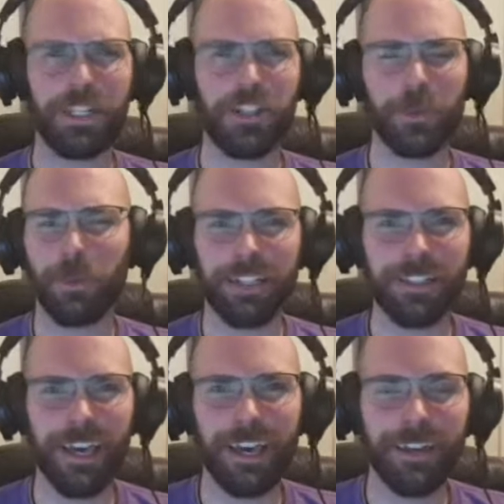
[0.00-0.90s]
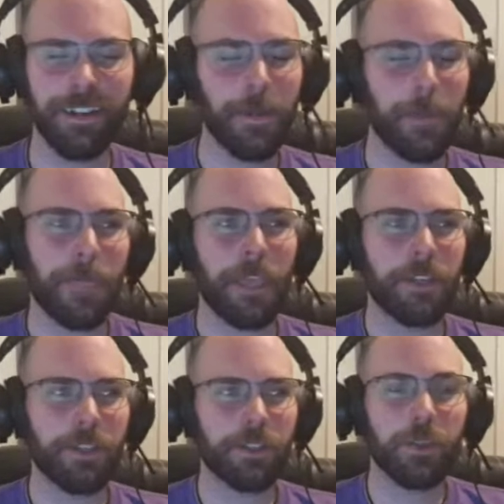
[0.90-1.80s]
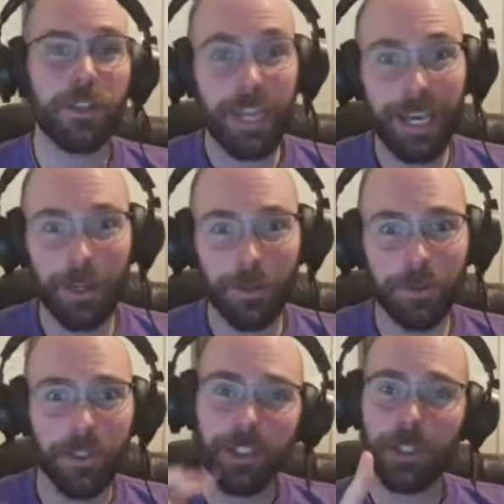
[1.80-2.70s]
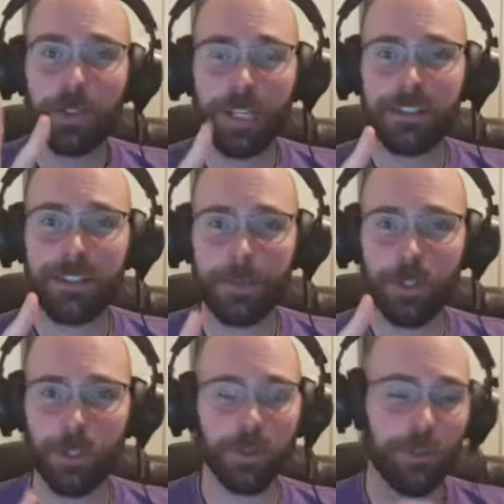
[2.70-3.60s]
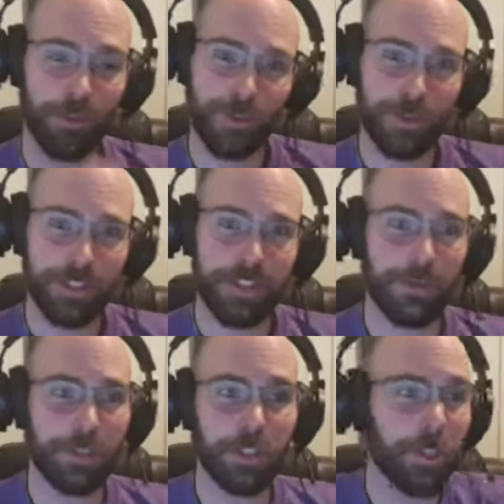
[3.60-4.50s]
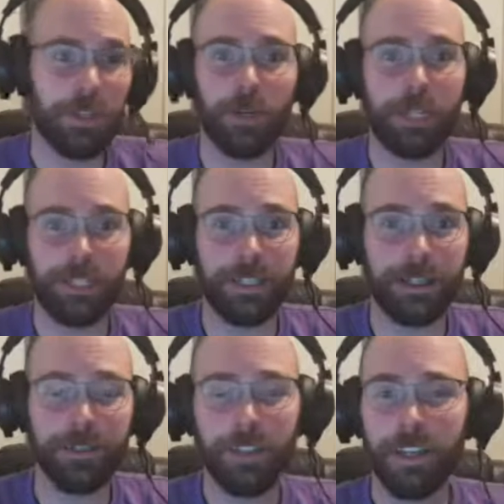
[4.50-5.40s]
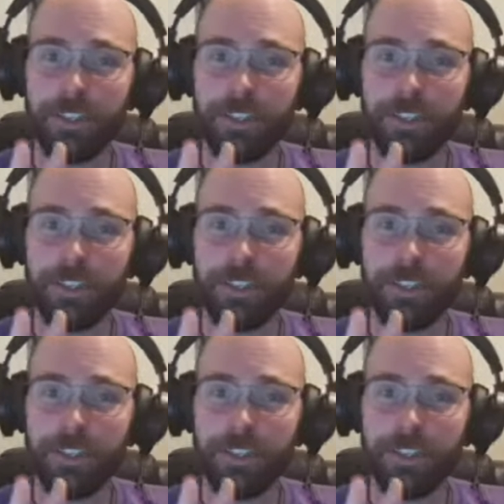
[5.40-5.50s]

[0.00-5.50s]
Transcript: PGA, what is that?" And then so now you're at step two. So the first step is you had no idea.